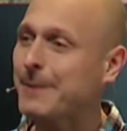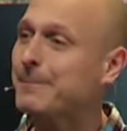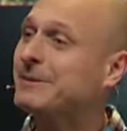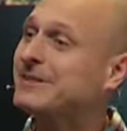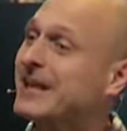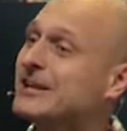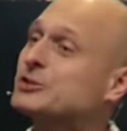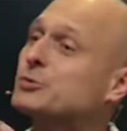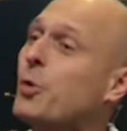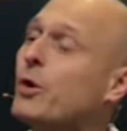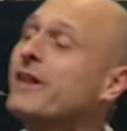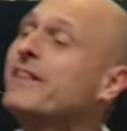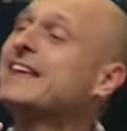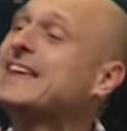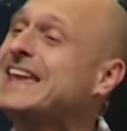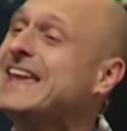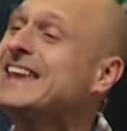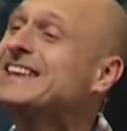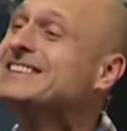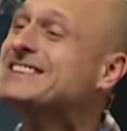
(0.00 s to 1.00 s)
But that's one of the
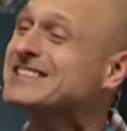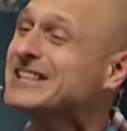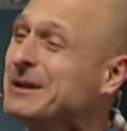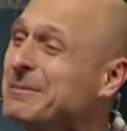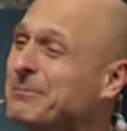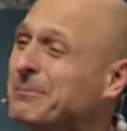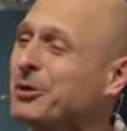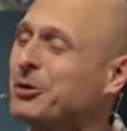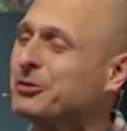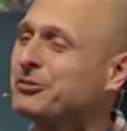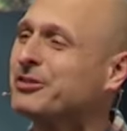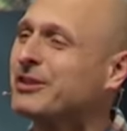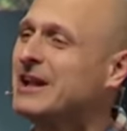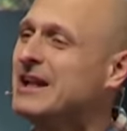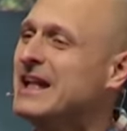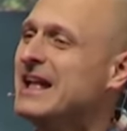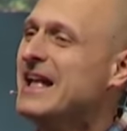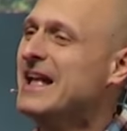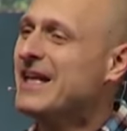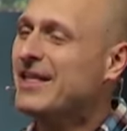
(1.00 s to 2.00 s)
key symbols
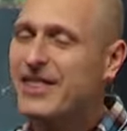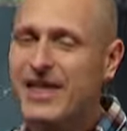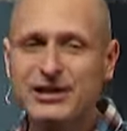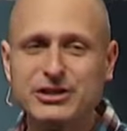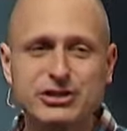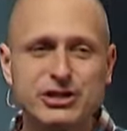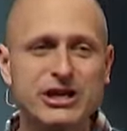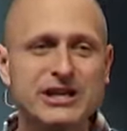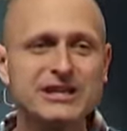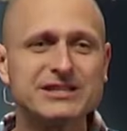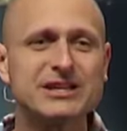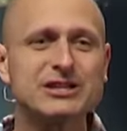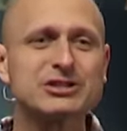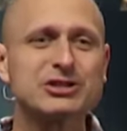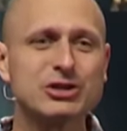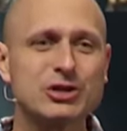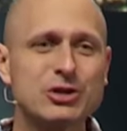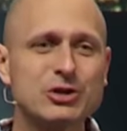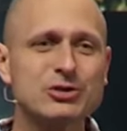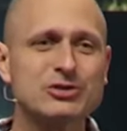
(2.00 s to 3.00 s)
that Jesus
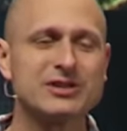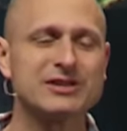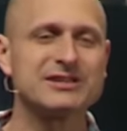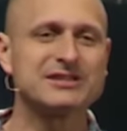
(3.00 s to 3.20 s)
uses.